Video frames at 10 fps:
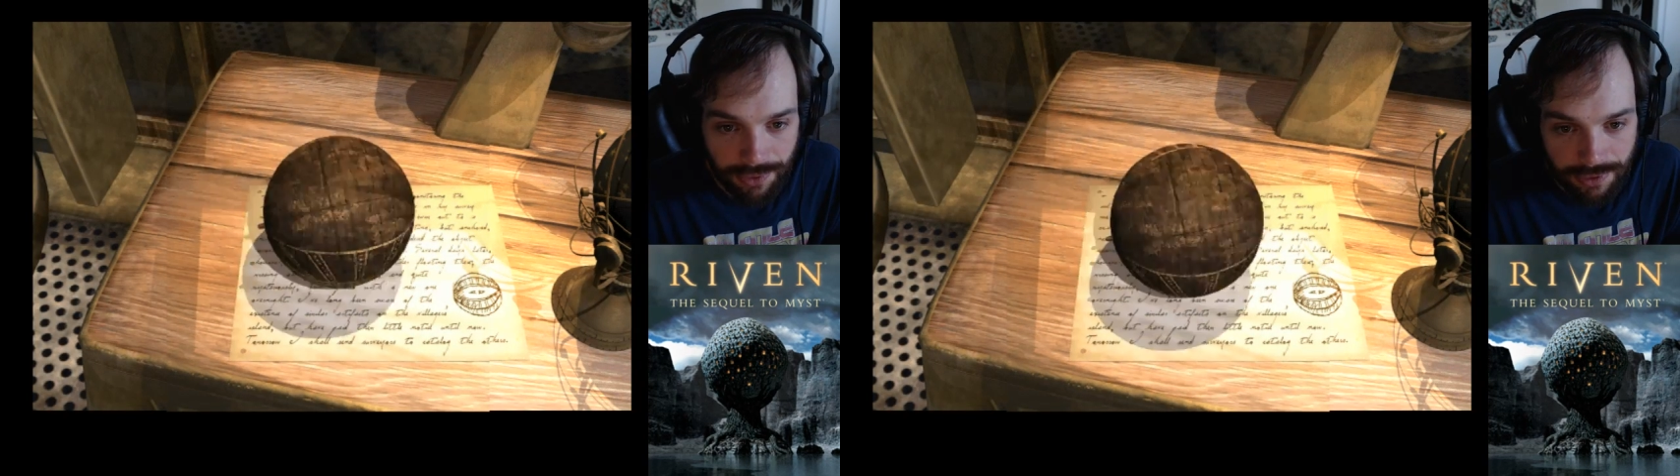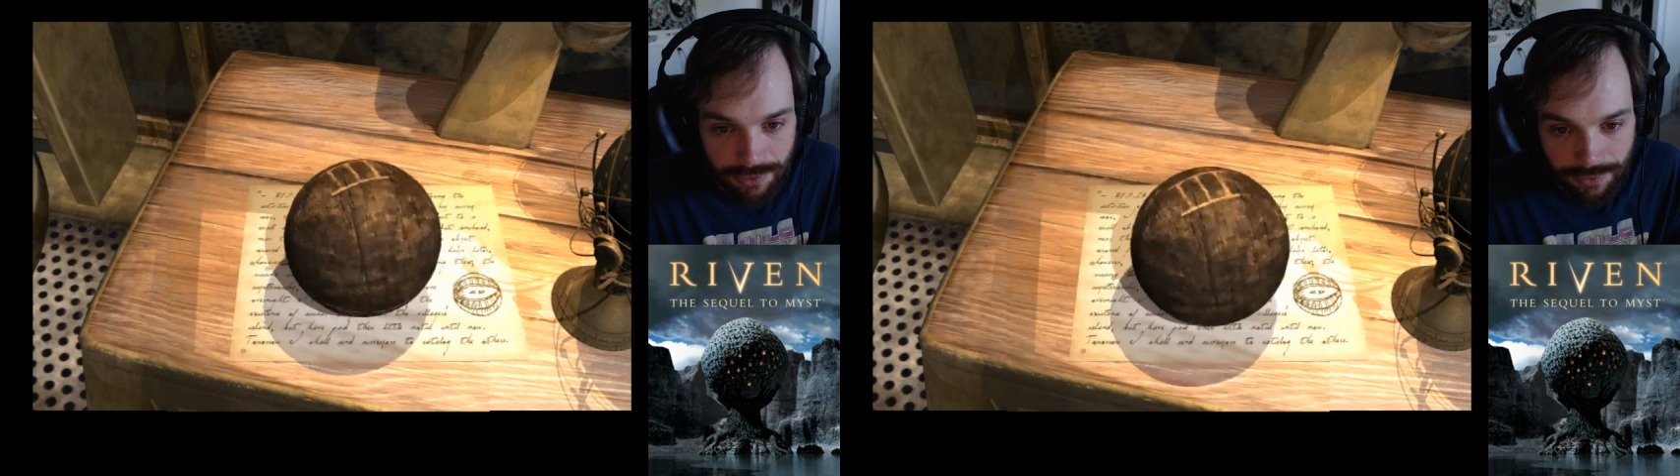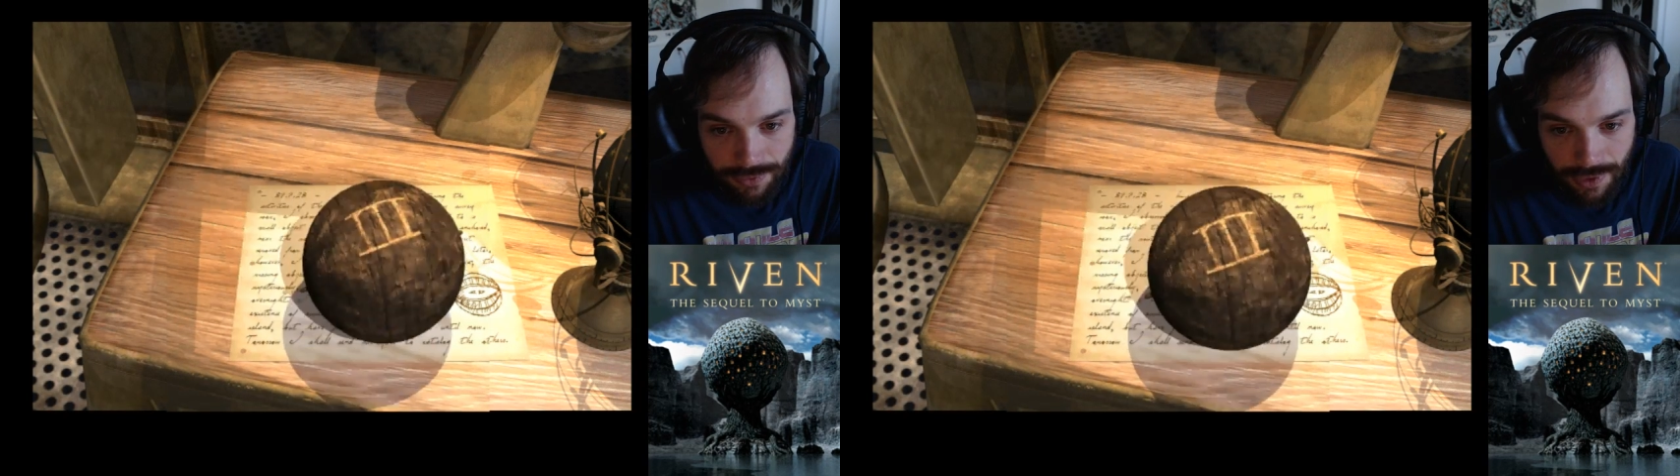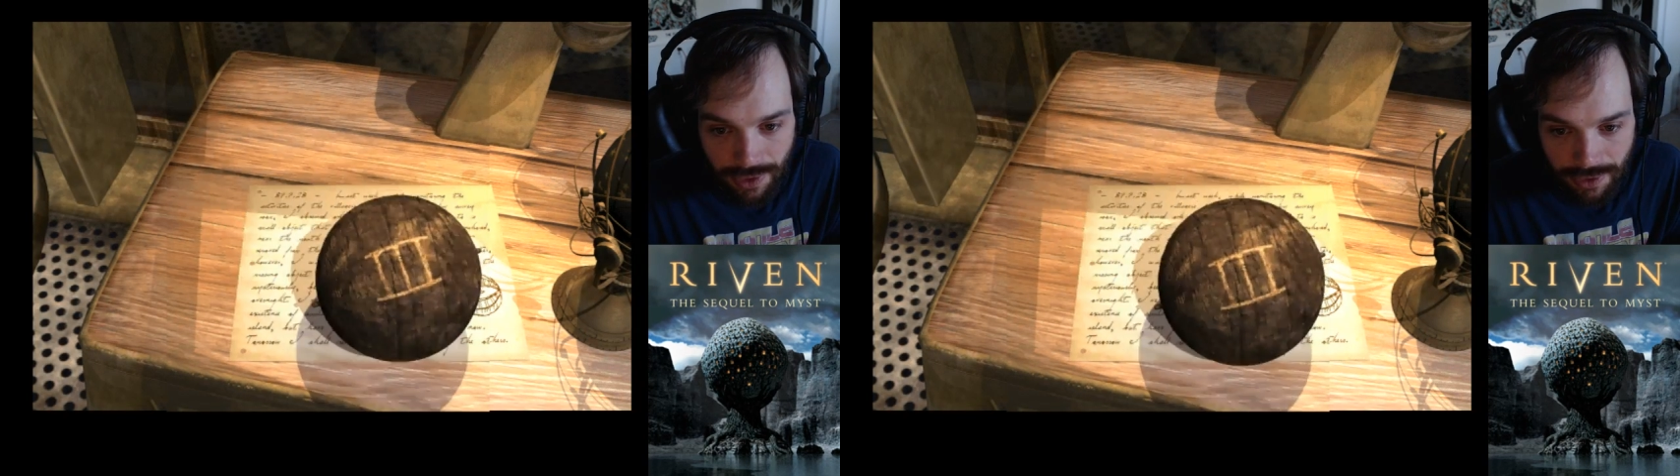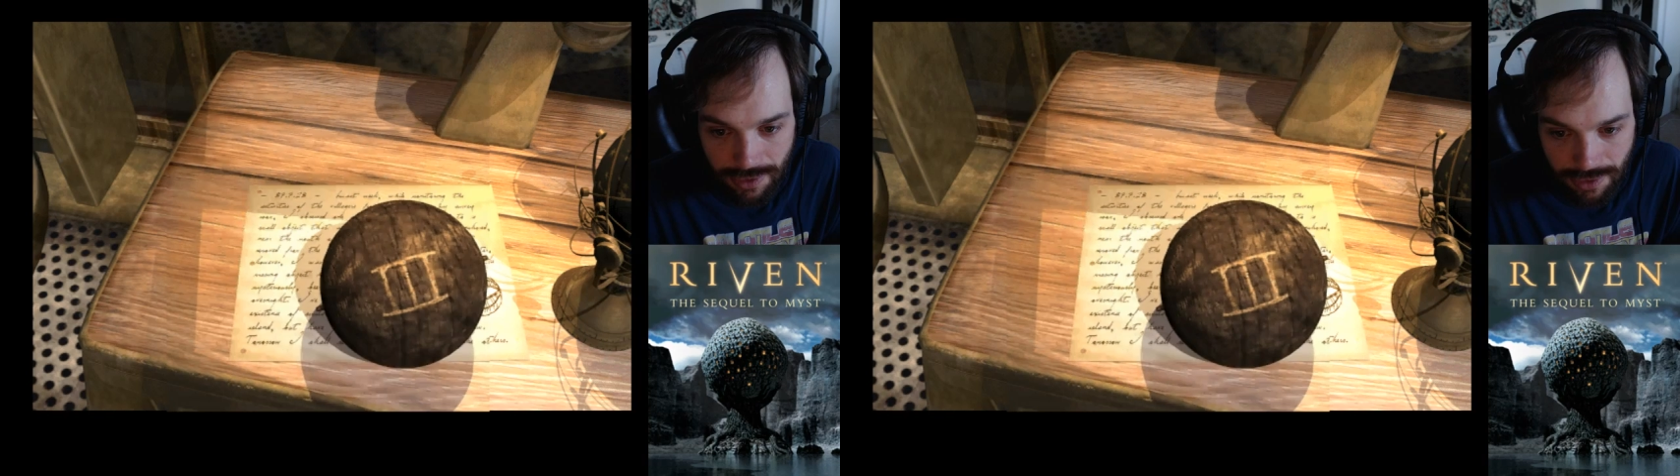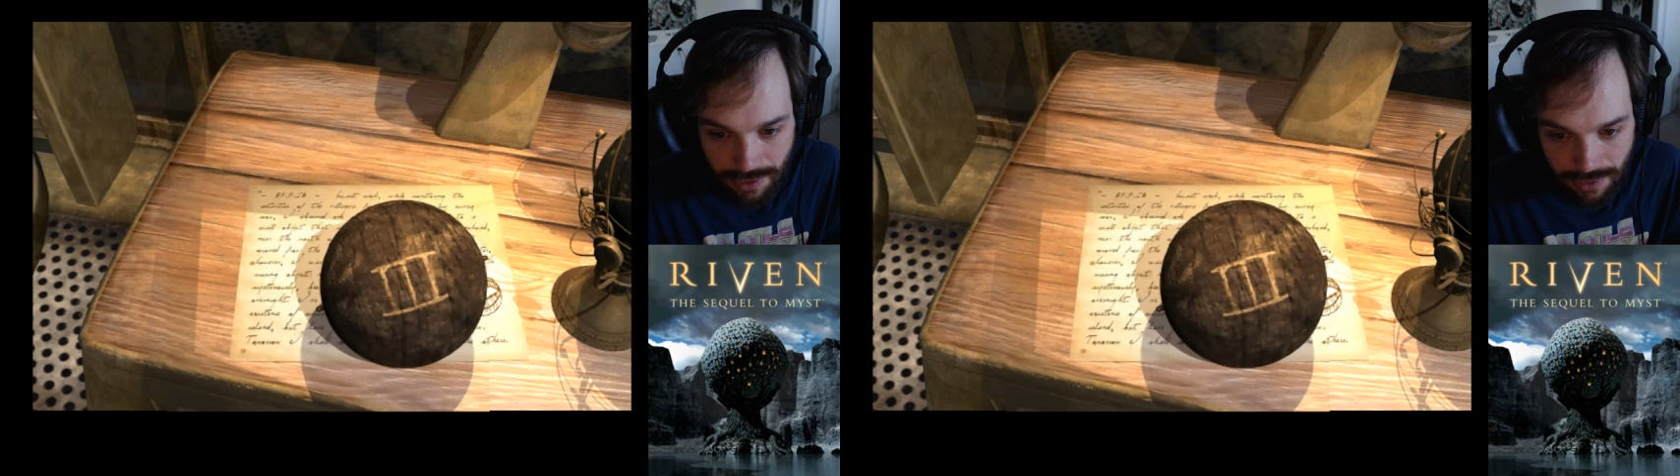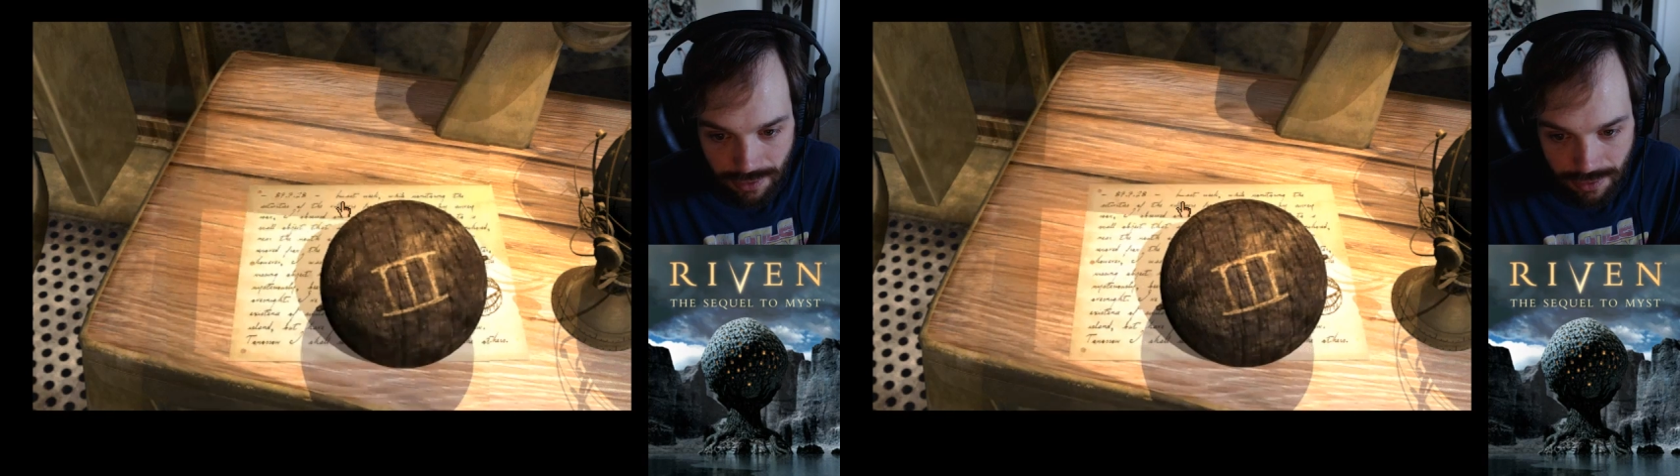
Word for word: This was like the,